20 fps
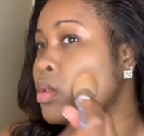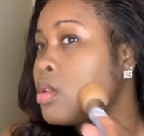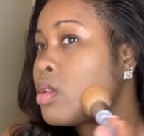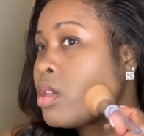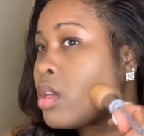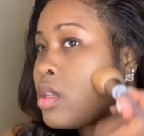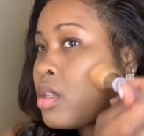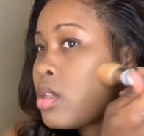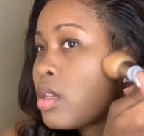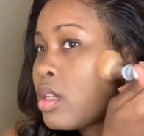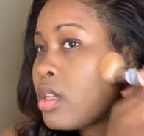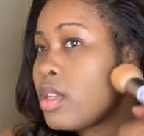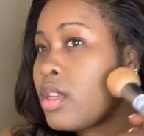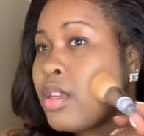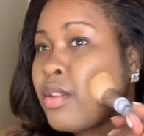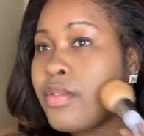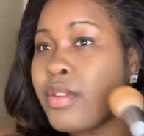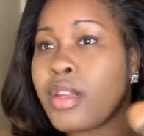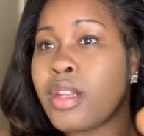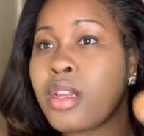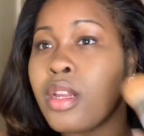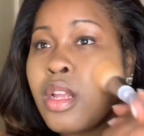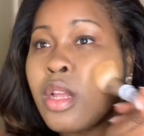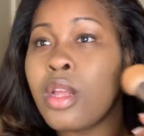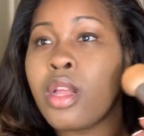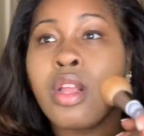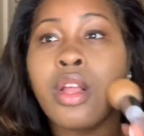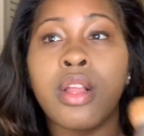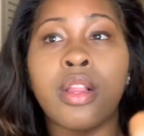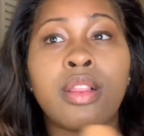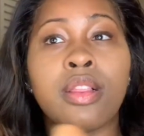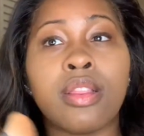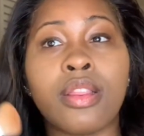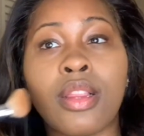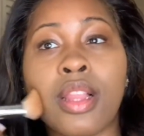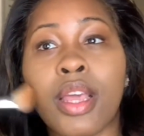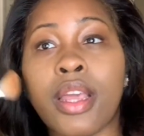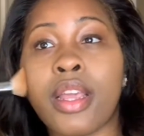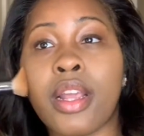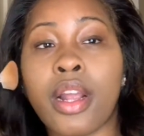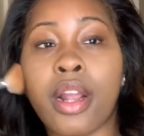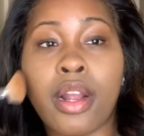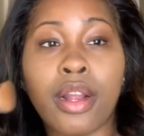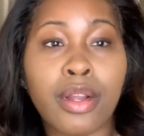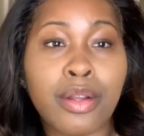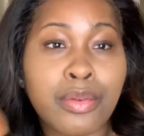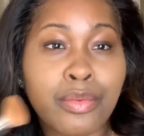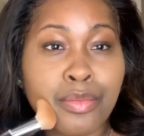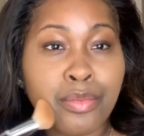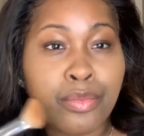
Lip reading: Just an even layer.